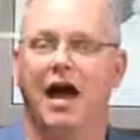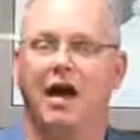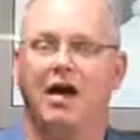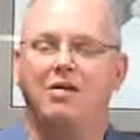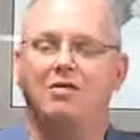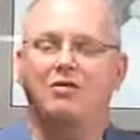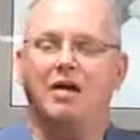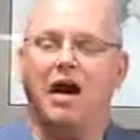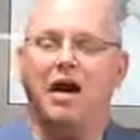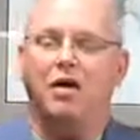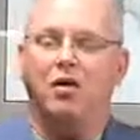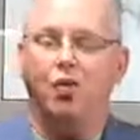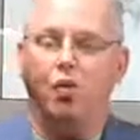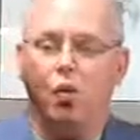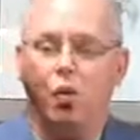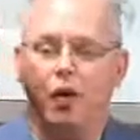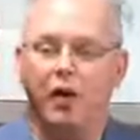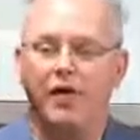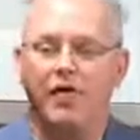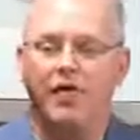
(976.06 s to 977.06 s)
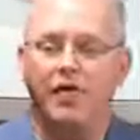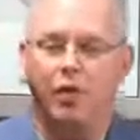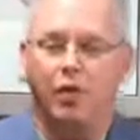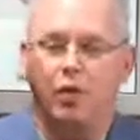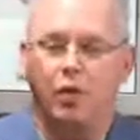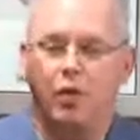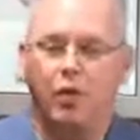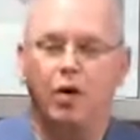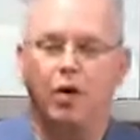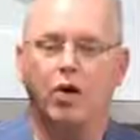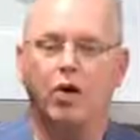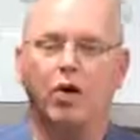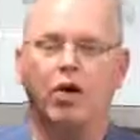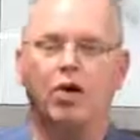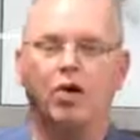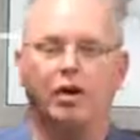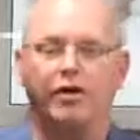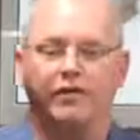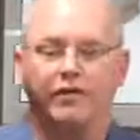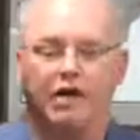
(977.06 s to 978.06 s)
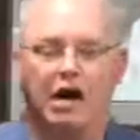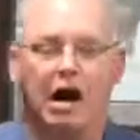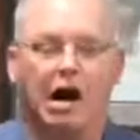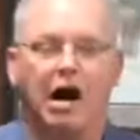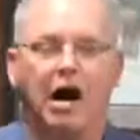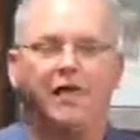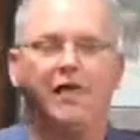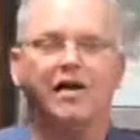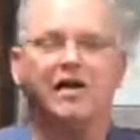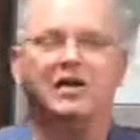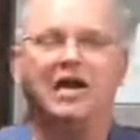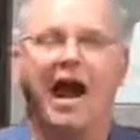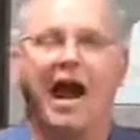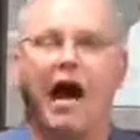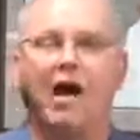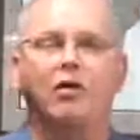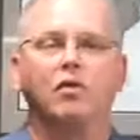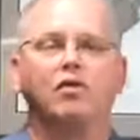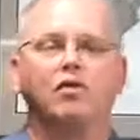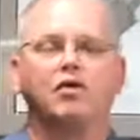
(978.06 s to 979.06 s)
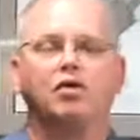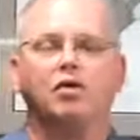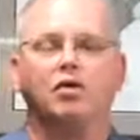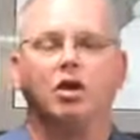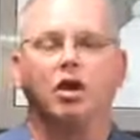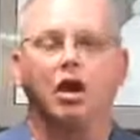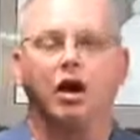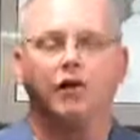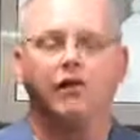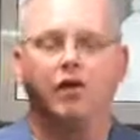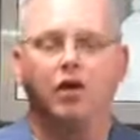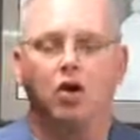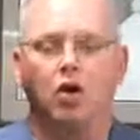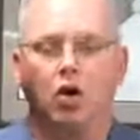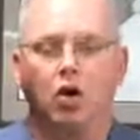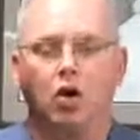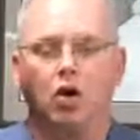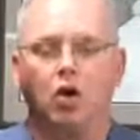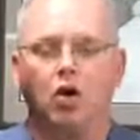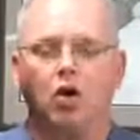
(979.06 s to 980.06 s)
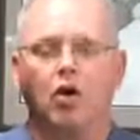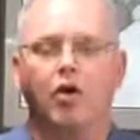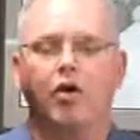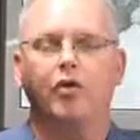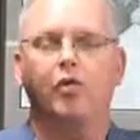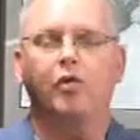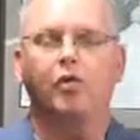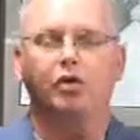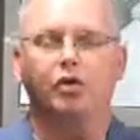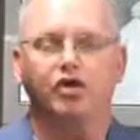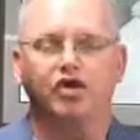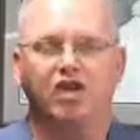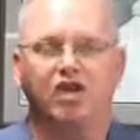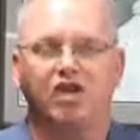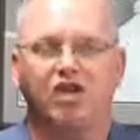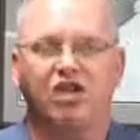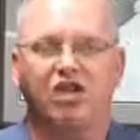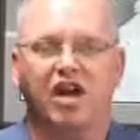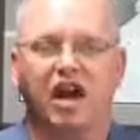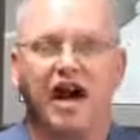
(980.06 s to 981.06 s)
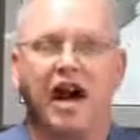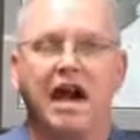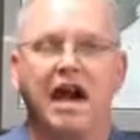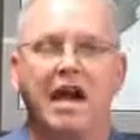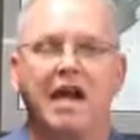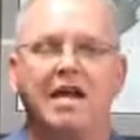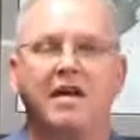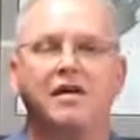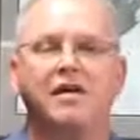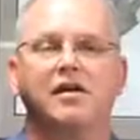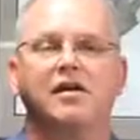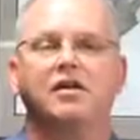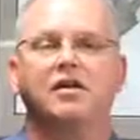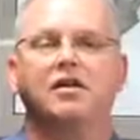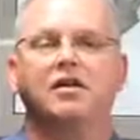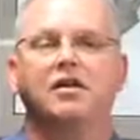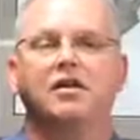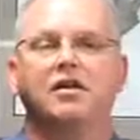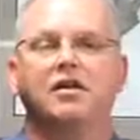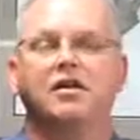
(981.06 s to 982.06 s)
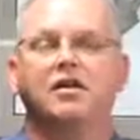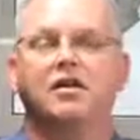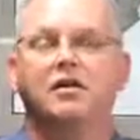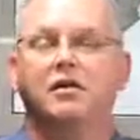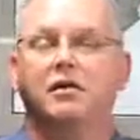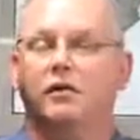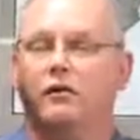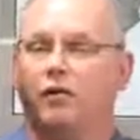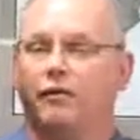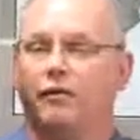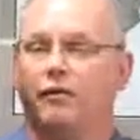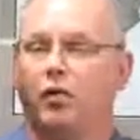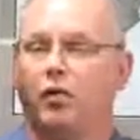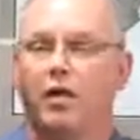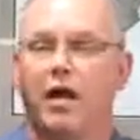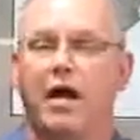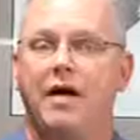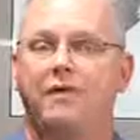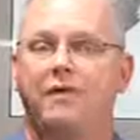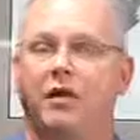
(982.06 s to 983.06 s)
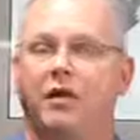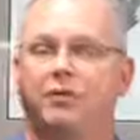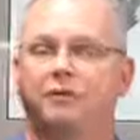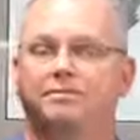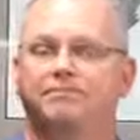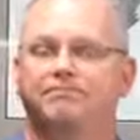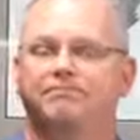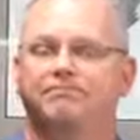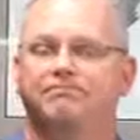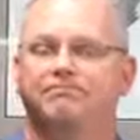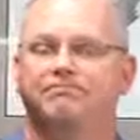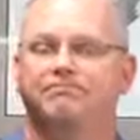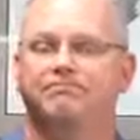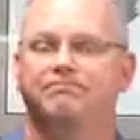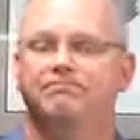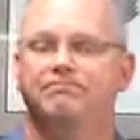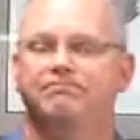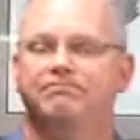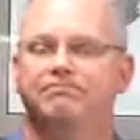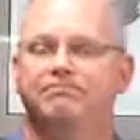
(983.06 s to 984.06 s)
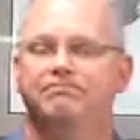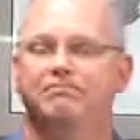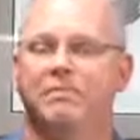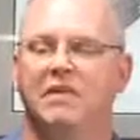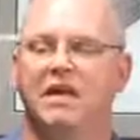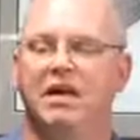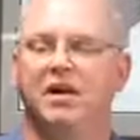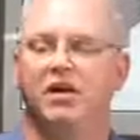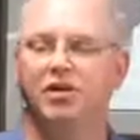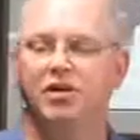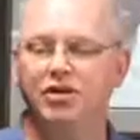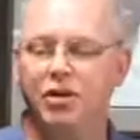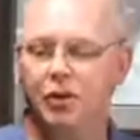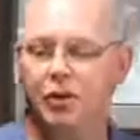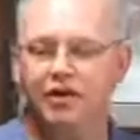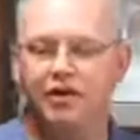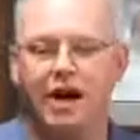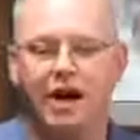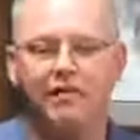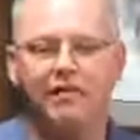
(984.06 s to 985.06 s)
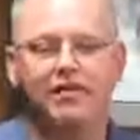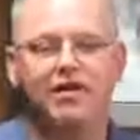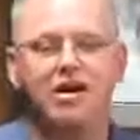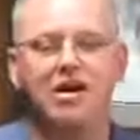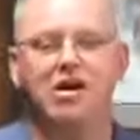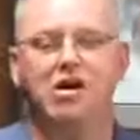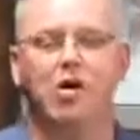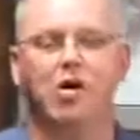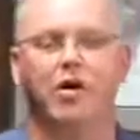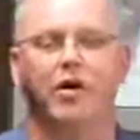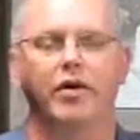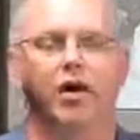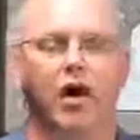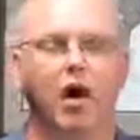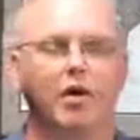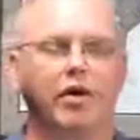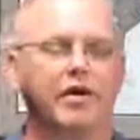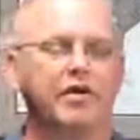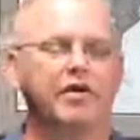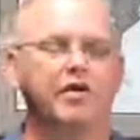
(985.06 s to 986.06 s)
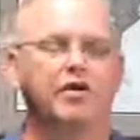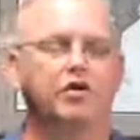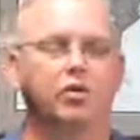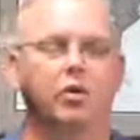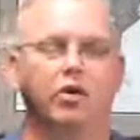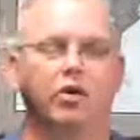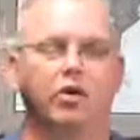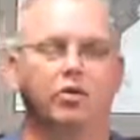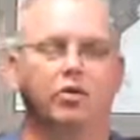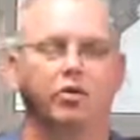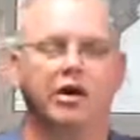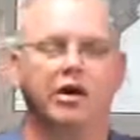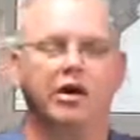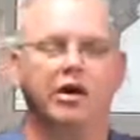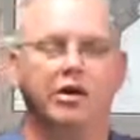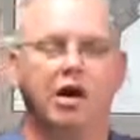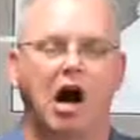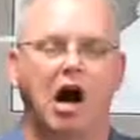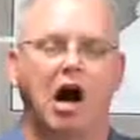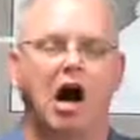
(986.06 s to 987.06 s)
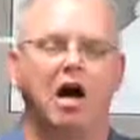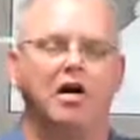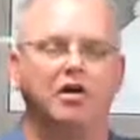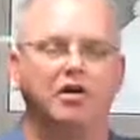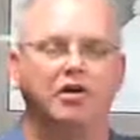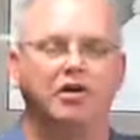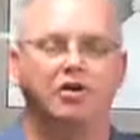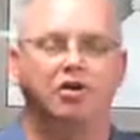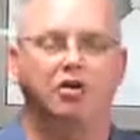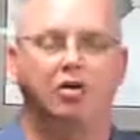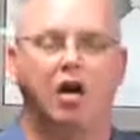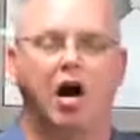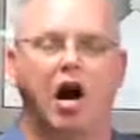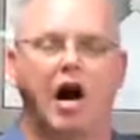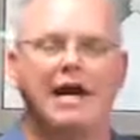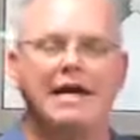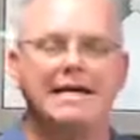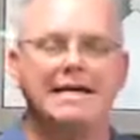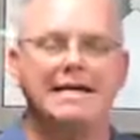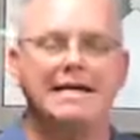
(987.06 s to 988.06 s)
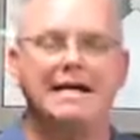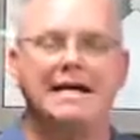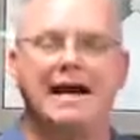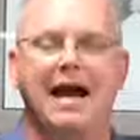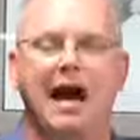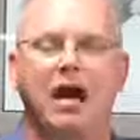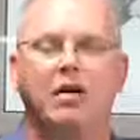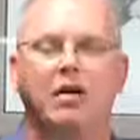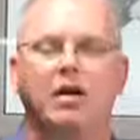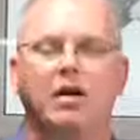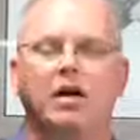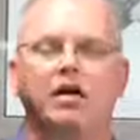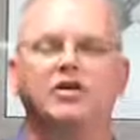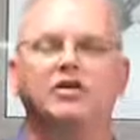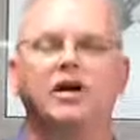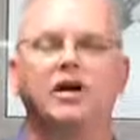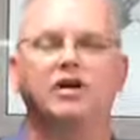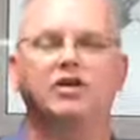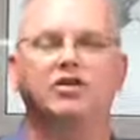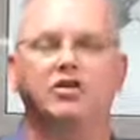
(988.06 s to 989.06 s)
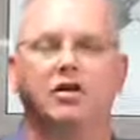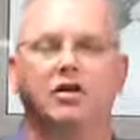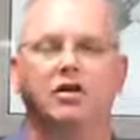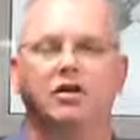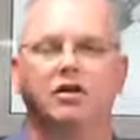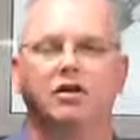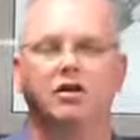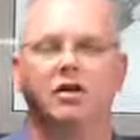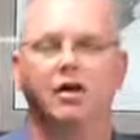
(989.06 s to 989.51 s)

And, and with the word of God, the counsel of the Lord will stand forever. You see, with everything going on in this world, God is trying to get our attention.